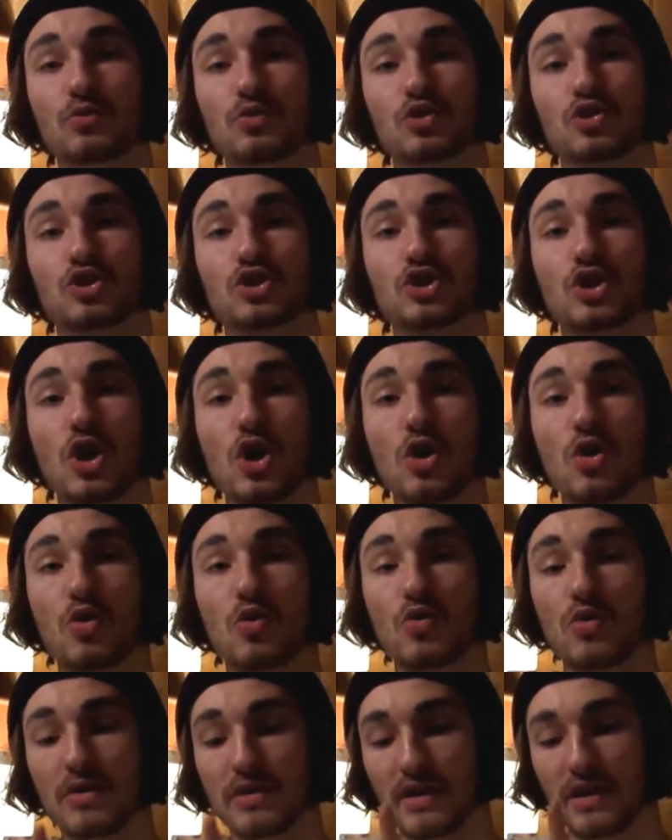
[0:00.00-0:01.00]

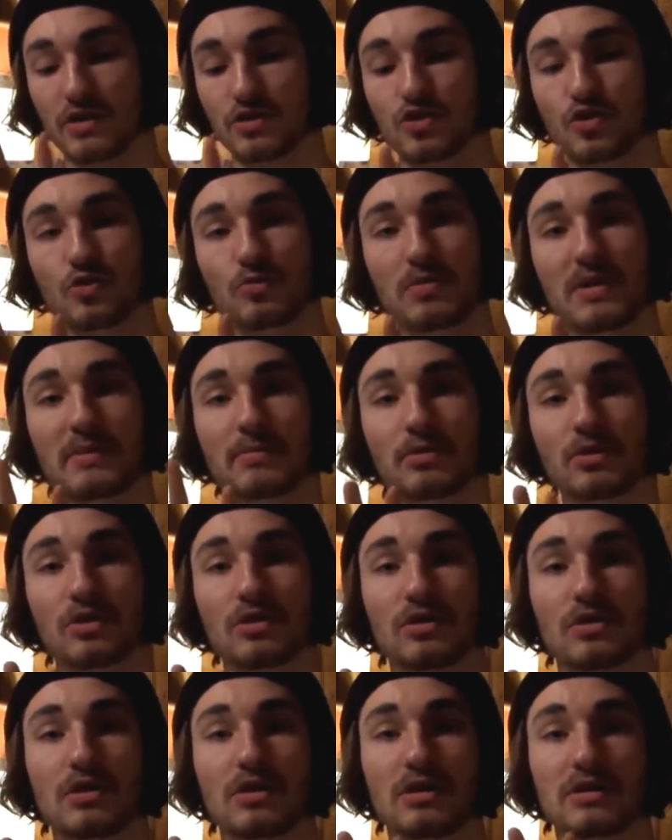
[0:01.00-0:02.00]
show that two people
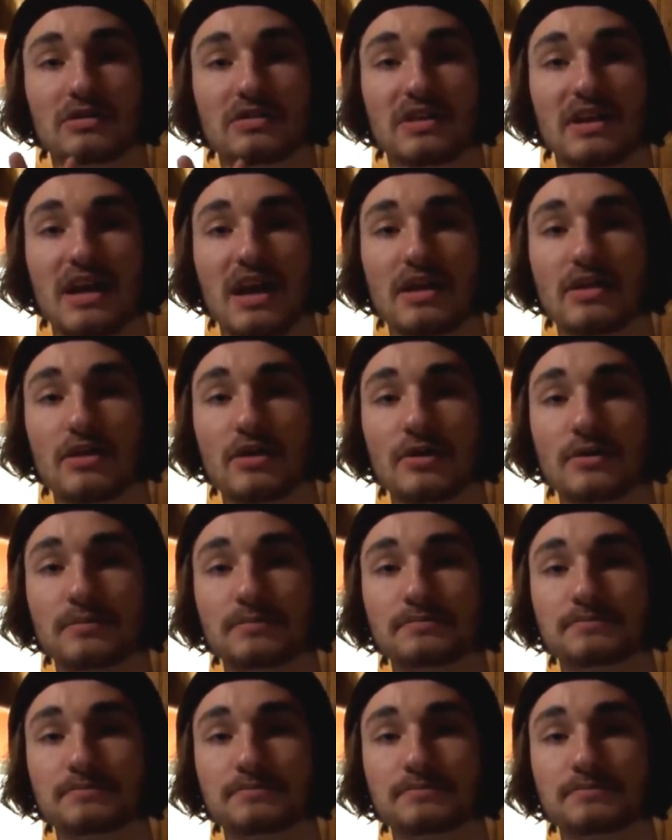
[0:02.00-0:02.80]
are together.